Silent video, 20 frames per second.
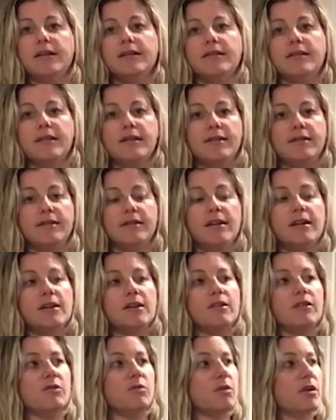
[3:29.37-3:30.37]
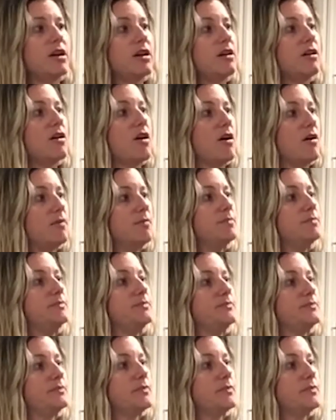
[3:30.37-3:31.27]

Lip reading: it's easy, and it's ready to go.